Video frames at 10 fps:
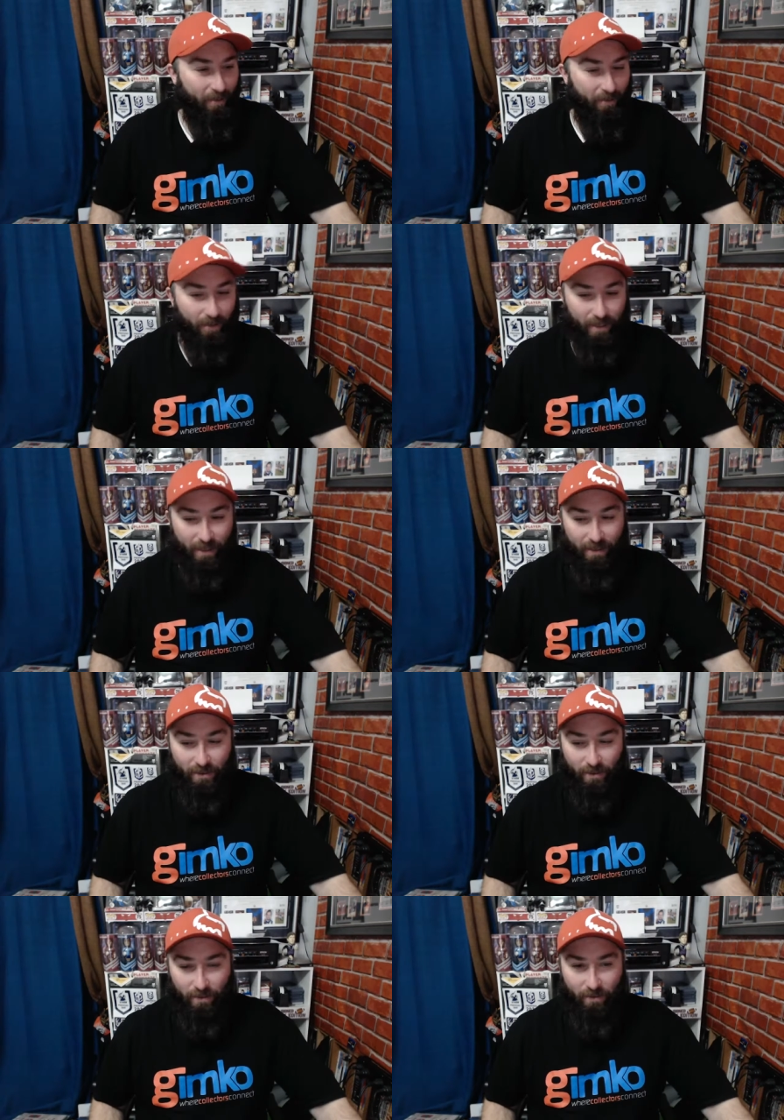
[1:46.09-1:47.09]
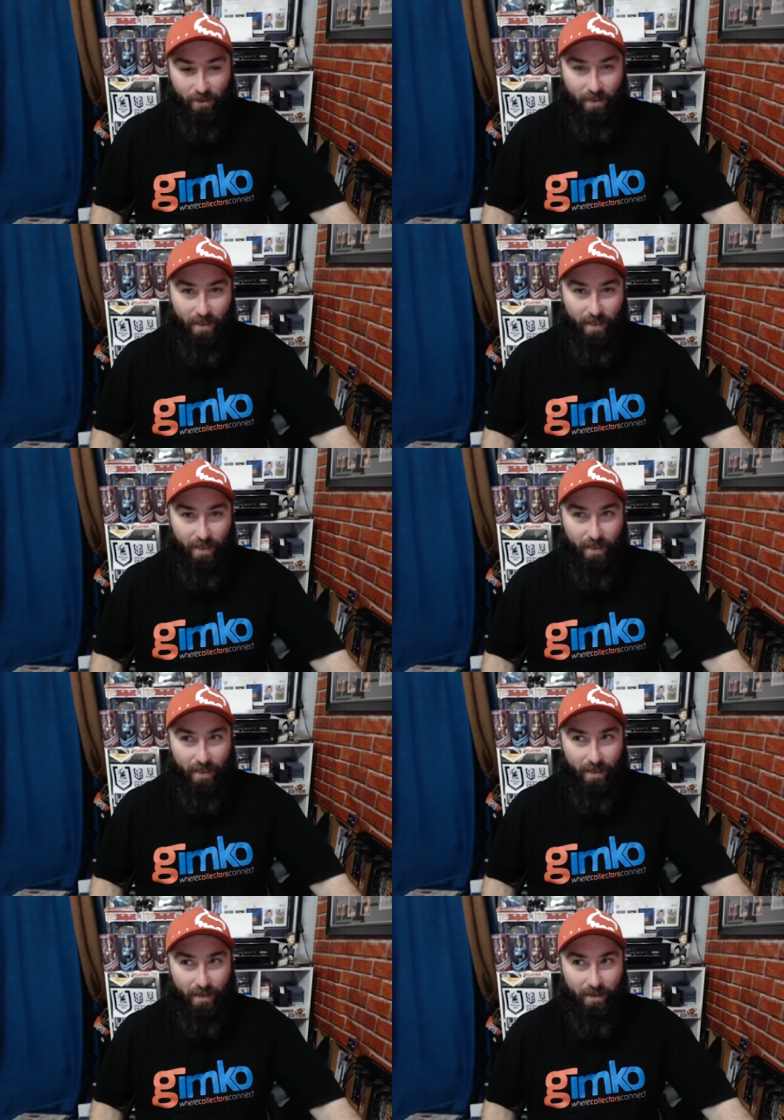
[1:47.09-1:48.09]
what else was
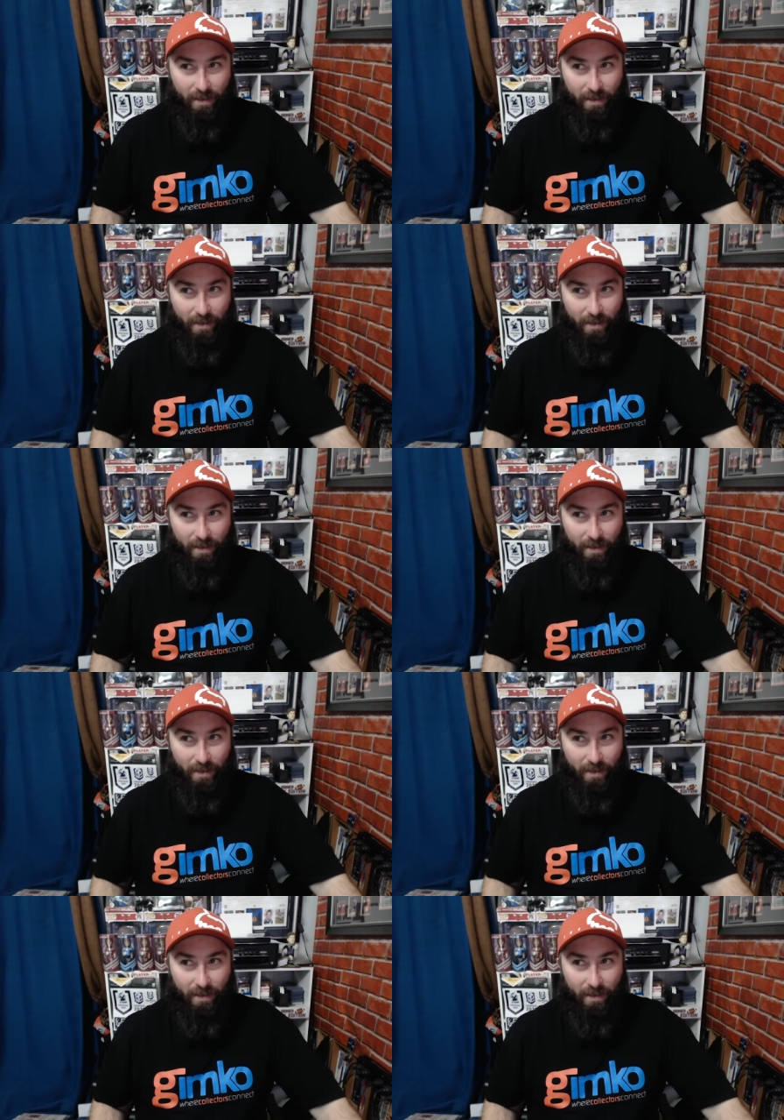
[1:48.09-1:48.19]
there?